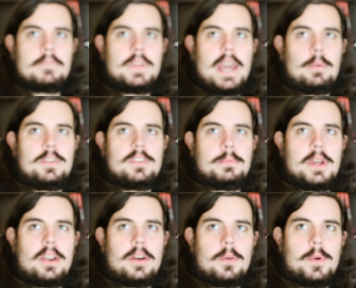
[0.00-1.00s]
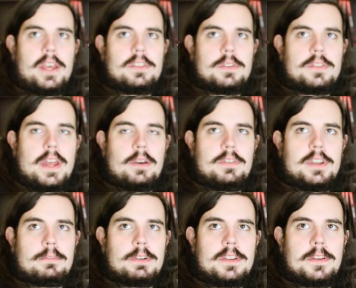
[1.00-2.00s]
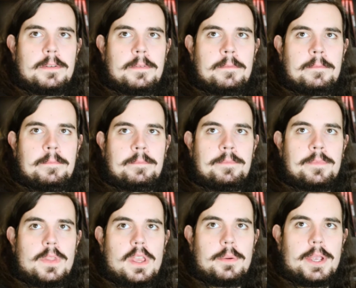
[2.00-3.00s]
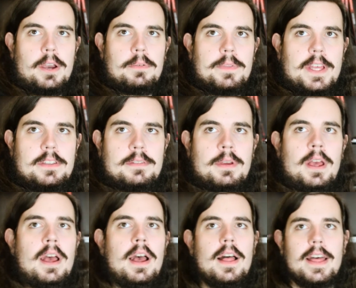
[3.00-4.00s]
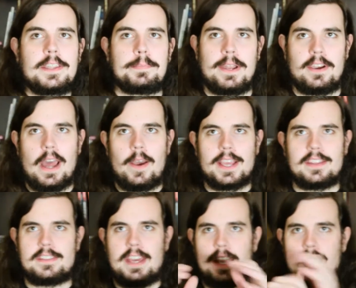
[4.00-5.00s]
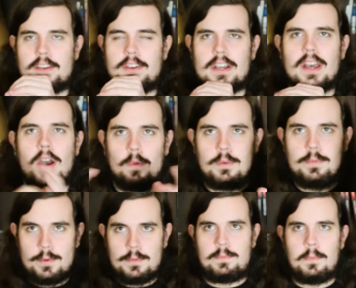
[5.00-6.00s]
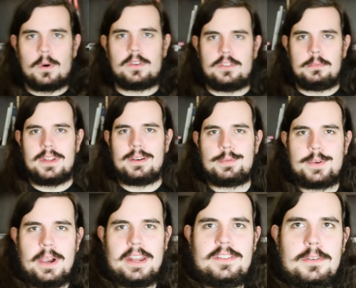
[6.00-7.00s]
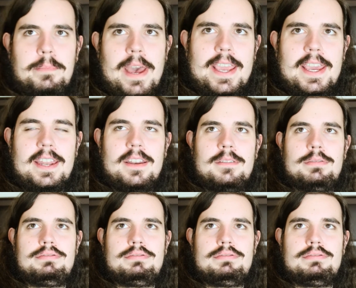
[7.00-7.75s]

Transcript: Yeah, we zoomed out all the way, so it's now different. There we go. That's that's better. Now I can stand. I can talk. We're, we're more zoomed. I'm going to zoom back in.